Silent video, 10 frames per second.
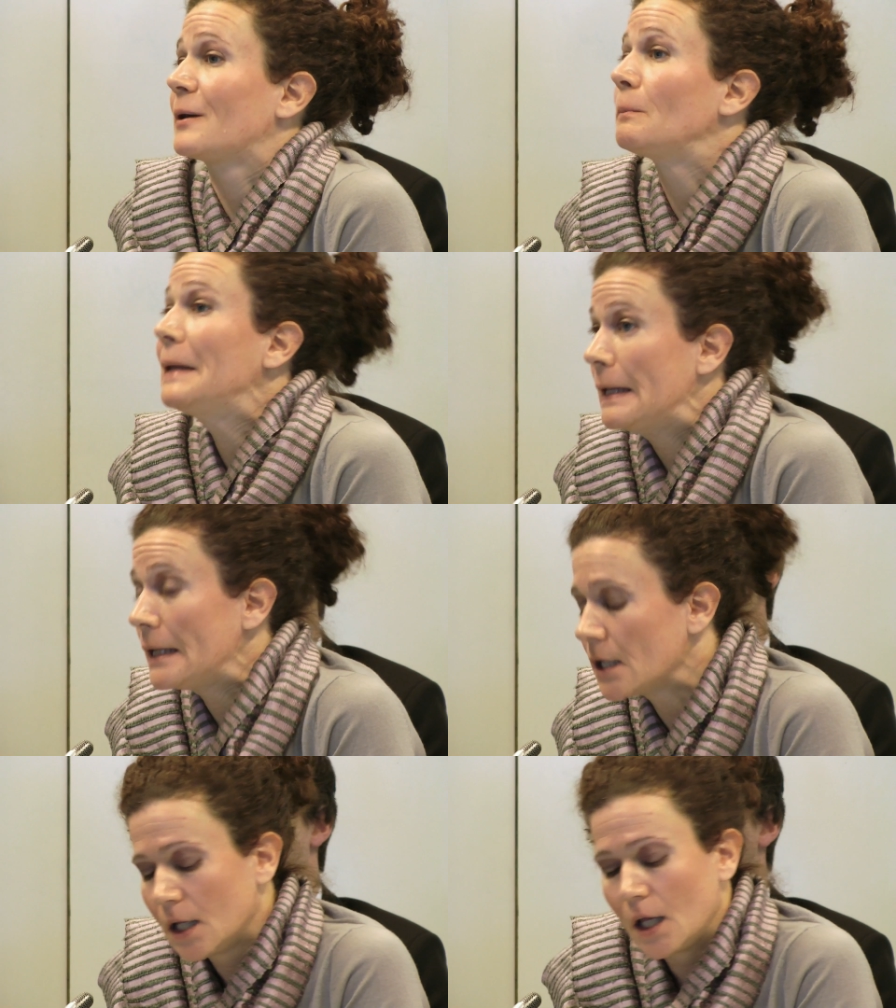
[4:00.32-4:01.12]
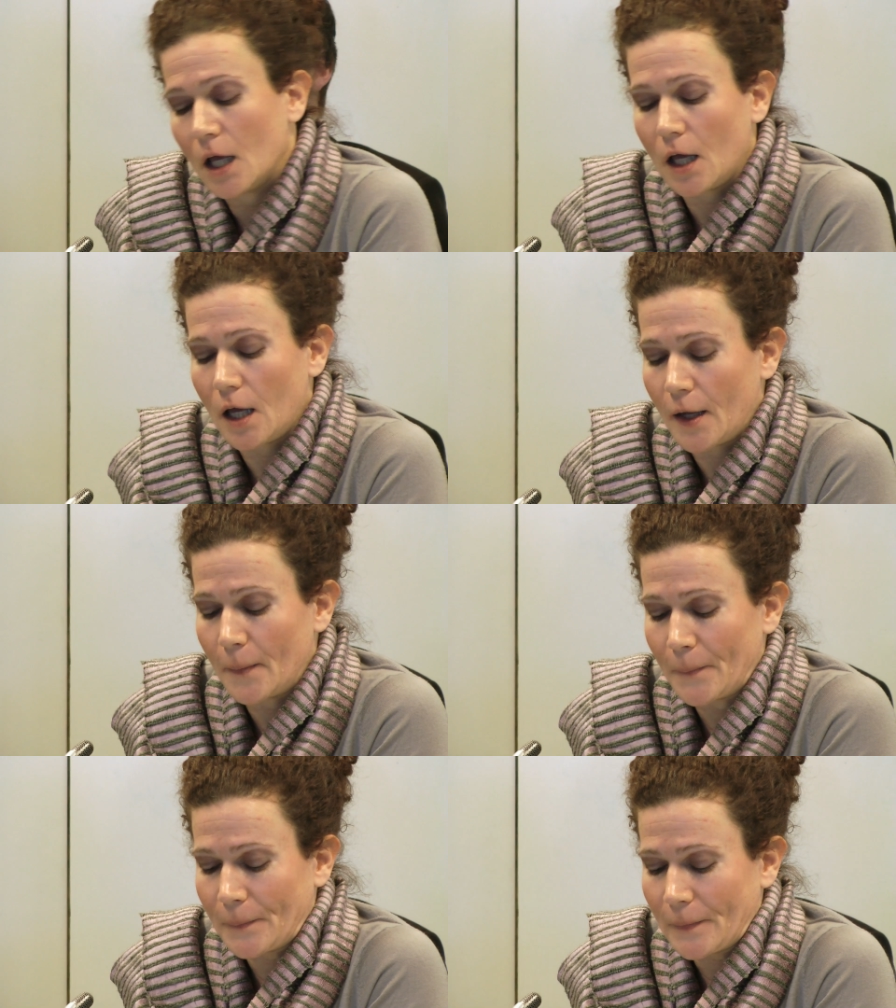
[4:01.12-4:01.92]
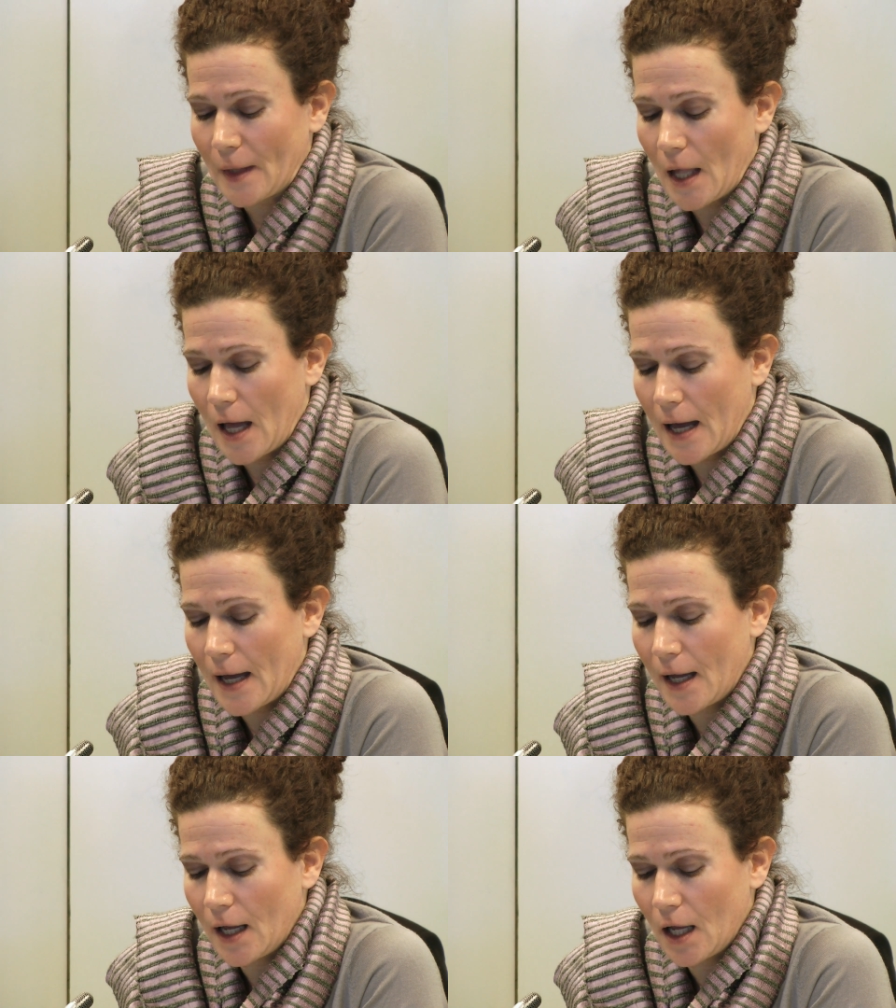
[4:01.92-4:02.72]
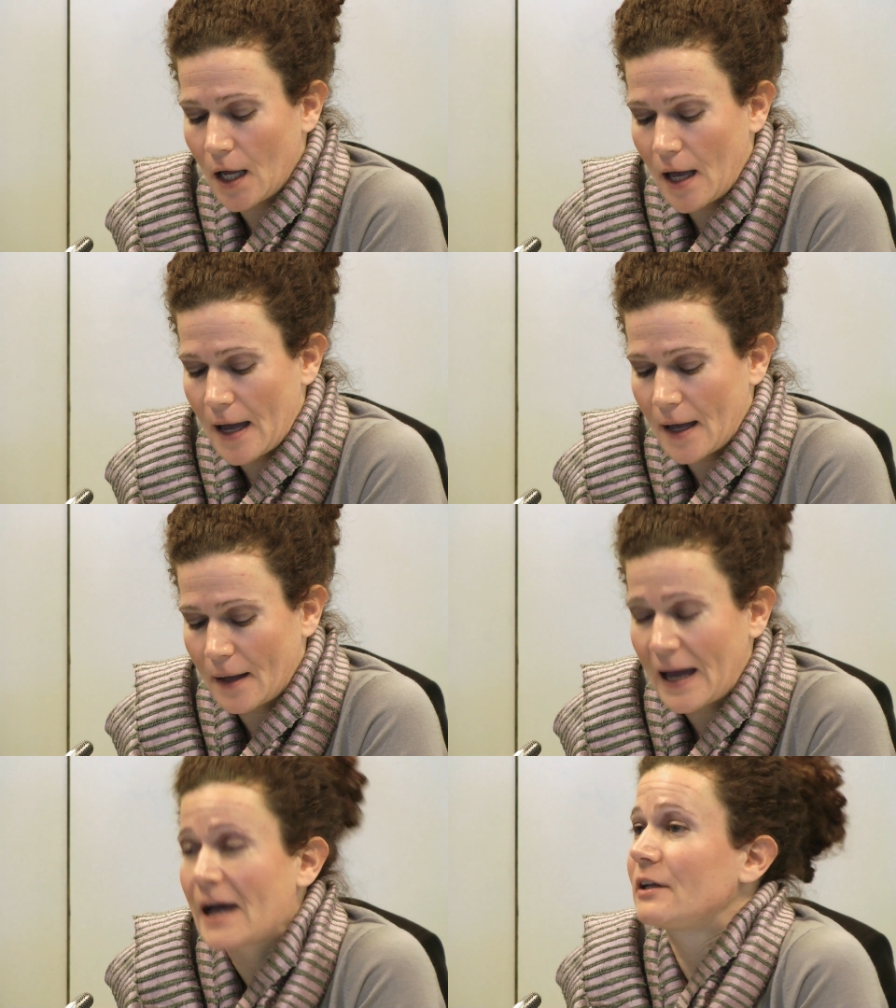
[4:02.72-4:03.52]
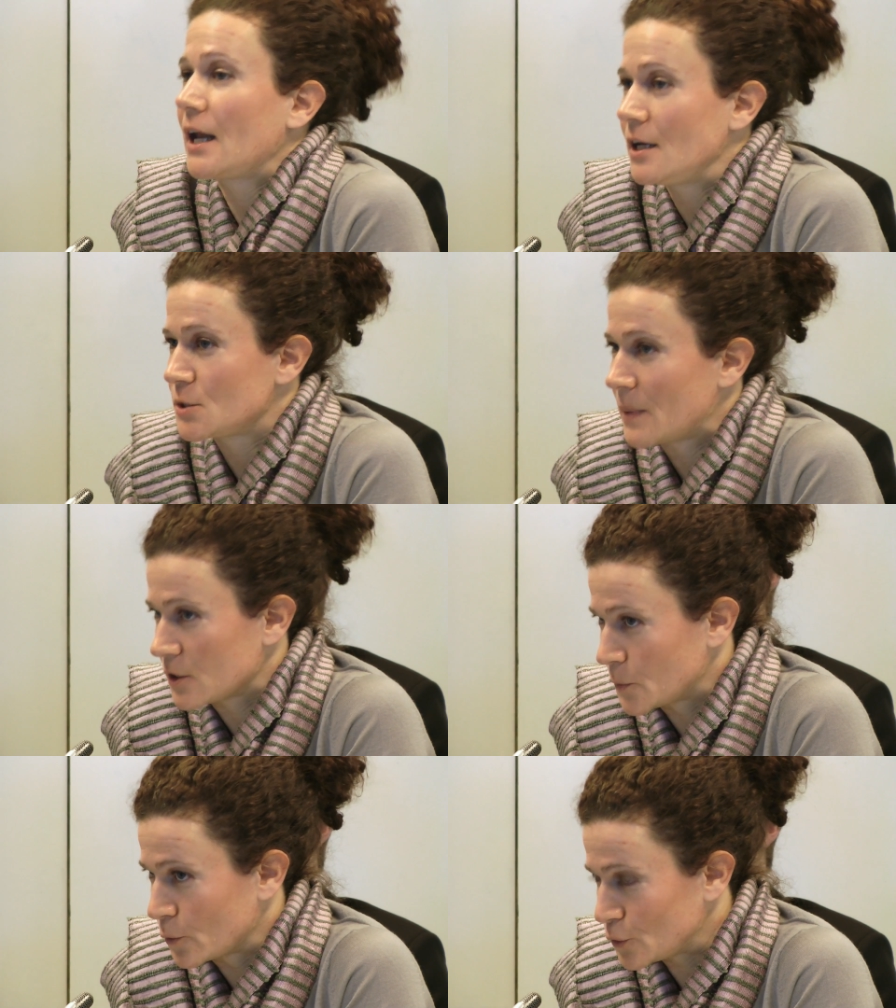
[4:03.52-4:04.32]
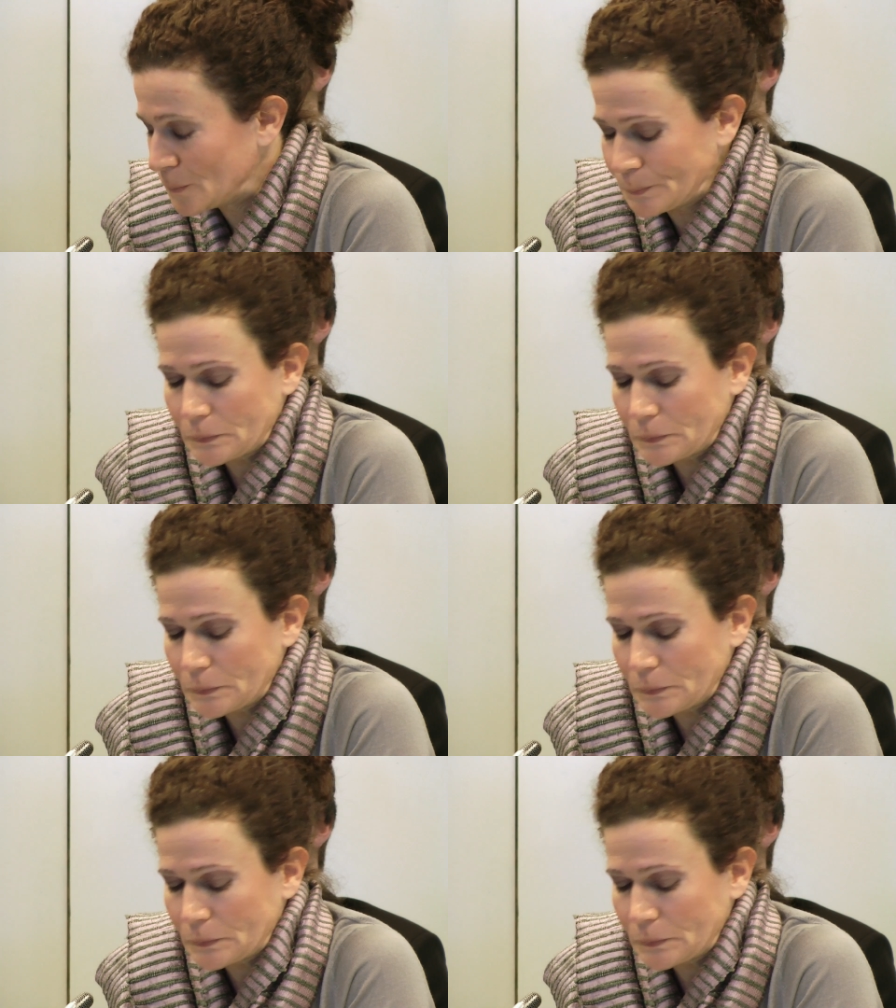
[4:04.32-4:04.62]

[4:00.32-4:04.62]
about me. I have a Danish passport.